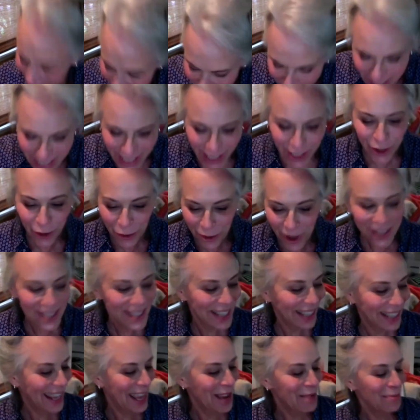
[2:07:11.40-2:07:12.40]
Jesus Christ,
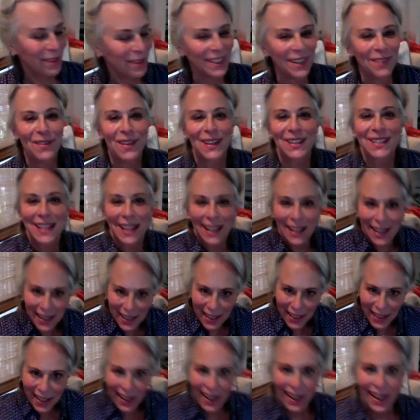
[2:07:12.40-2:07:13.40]
I can't believe this.
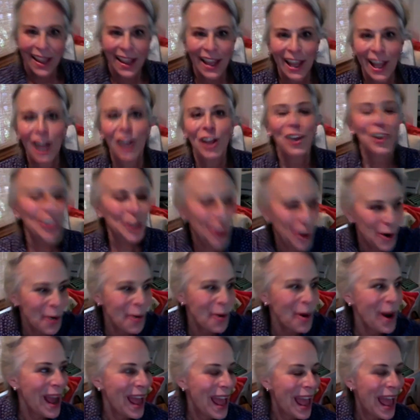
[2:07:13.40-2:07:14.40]

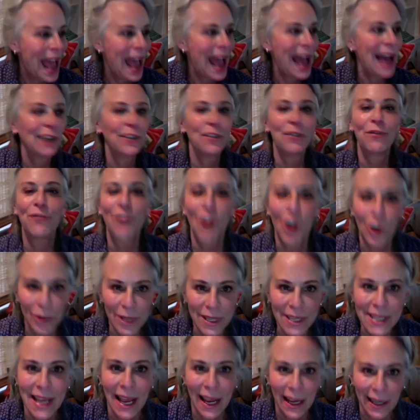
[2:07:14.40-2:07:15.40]
You had phone
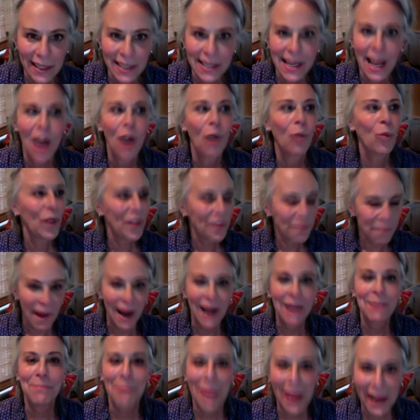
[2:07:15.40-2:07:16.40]
sex with
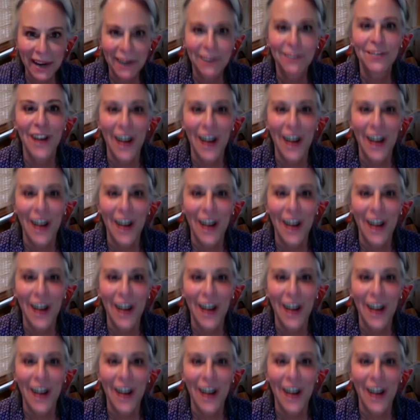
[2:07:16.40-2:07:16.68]
my maid of